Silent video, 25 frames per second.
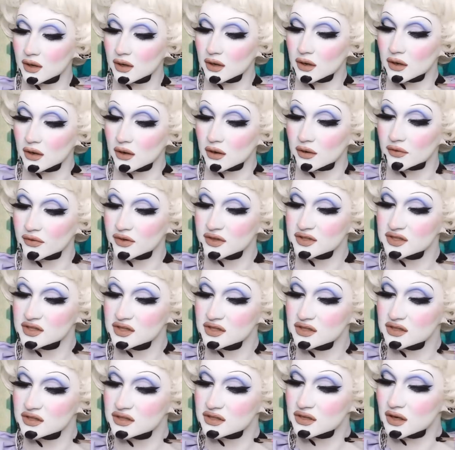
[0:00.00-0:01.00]
Oh, this
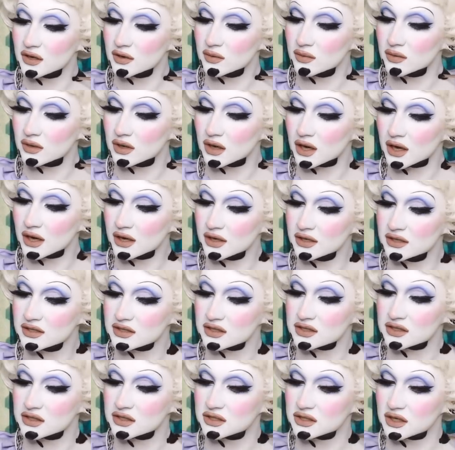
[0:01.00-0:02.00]
is so nice to